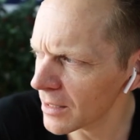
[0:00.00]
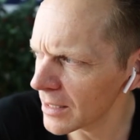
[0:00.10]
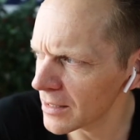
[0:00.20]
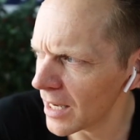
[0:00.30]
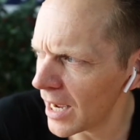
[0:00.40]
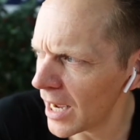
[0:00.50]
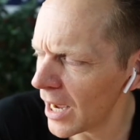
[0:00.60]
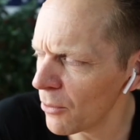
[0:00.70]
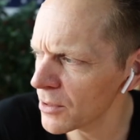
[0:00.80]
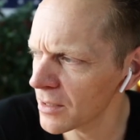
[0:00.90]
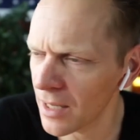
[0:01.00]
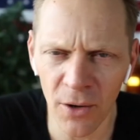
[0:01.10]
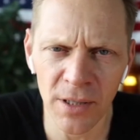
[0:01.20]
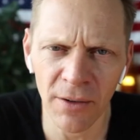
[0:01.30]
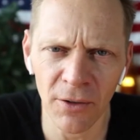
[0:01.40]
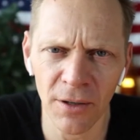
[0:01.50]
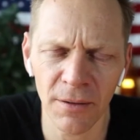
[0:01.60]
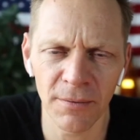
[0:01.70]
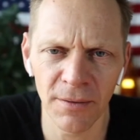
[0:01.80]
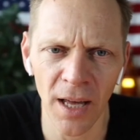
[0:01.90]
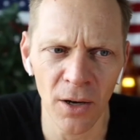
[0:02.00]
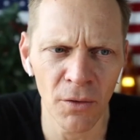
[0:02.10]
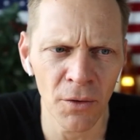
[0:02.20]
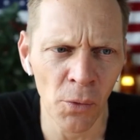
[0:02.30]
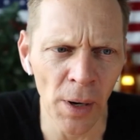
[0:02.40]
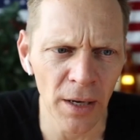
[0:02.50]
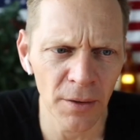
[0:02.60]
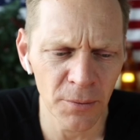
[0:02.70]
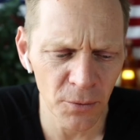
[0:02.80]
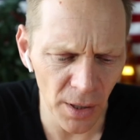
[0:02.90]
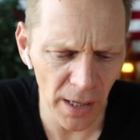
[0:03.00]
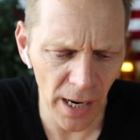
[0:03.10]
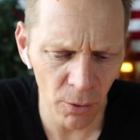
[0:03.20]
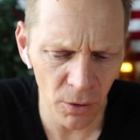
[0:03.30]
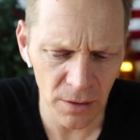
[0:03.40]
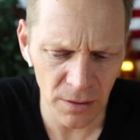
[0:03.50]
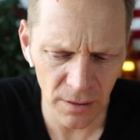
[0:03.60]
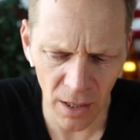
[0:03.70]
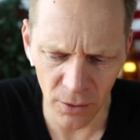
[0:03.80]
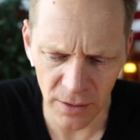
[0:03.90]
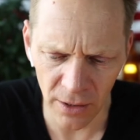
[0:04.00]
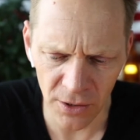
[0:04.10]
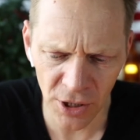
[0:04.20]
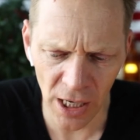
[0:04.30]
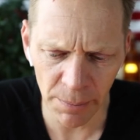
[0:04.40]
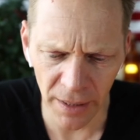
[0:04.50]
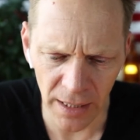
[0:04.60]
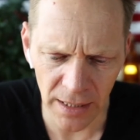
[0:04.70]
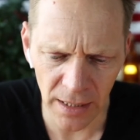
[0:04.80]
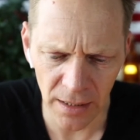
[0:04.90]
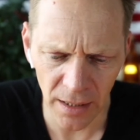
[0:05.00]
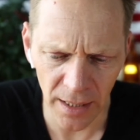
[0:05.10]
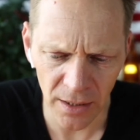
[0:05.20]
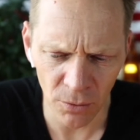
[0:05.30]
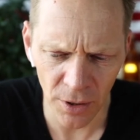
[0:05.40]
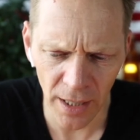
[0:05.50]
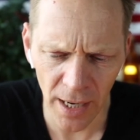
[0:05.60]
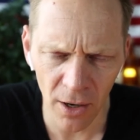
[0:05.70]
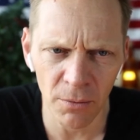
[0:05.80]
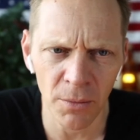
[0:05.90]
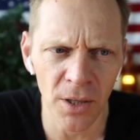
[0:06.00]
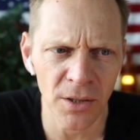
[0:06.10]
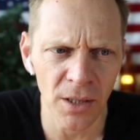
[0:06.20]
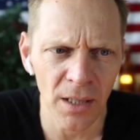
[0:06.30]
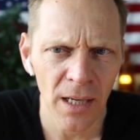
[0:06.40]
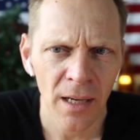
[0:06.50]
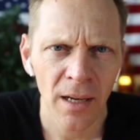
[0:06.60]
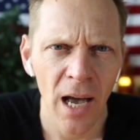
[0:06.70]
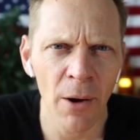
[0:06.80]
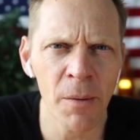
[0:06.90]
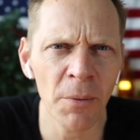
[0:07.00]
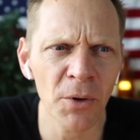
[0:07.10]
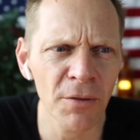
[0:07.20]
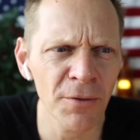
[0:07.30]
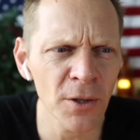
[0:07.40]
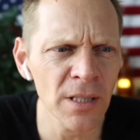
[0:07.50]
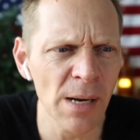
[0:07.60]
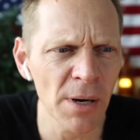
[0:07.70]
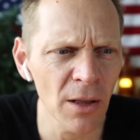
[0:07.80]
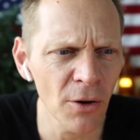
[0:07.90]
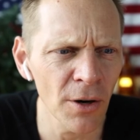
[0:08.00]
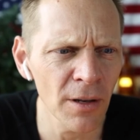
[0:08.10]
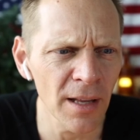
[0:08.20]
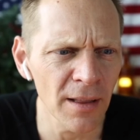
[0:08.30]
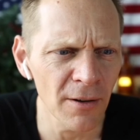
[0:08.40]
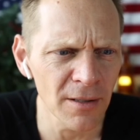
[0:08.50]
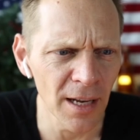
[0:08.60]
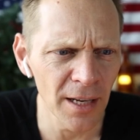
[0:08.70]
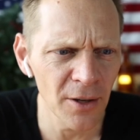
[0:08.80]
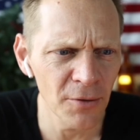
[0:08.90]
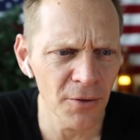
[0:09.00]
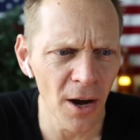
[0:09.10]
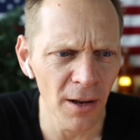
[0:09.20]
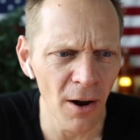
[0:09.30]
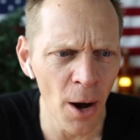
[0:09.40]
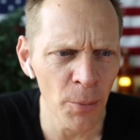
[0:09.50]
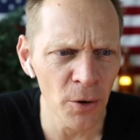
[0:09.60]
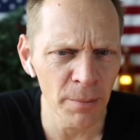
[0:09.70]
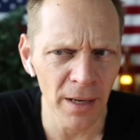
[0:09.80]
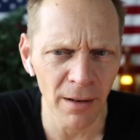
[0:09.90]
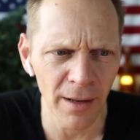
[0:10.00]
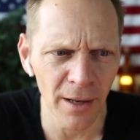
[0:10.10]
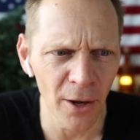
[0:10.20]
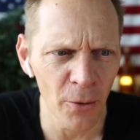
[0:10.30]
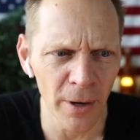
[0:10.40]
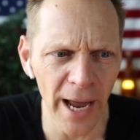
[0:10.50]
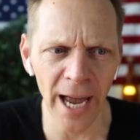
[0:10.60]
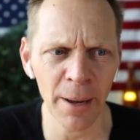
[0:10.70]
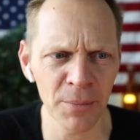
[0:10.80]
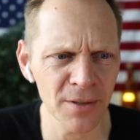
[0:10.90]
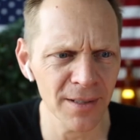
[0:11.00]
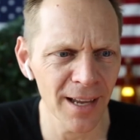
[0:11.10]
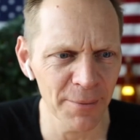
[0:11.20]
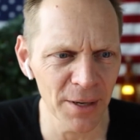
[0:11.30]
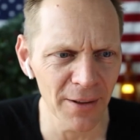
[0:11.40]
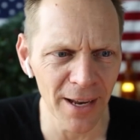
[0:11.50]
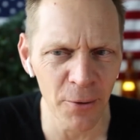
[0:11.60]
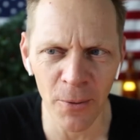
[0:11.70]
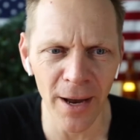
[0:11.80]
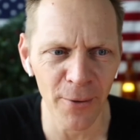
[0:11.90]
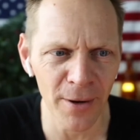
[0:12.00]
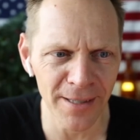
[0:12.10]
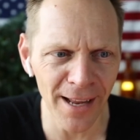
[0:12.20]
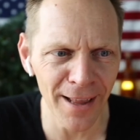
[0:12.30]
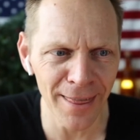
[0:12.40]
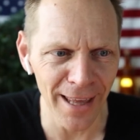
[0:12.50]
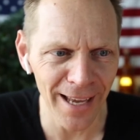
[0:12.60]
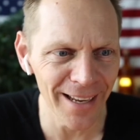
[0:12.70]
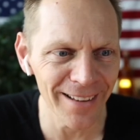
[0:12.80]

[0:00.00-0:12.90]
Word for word: because I wasn't, I was never that overweight, but I wasn't, I was out of shape and I didn't like to work out much. And I remember the first time I learned that there's like, you've got upper, middle, and lower abs. I mean, like, wait, is that a thing?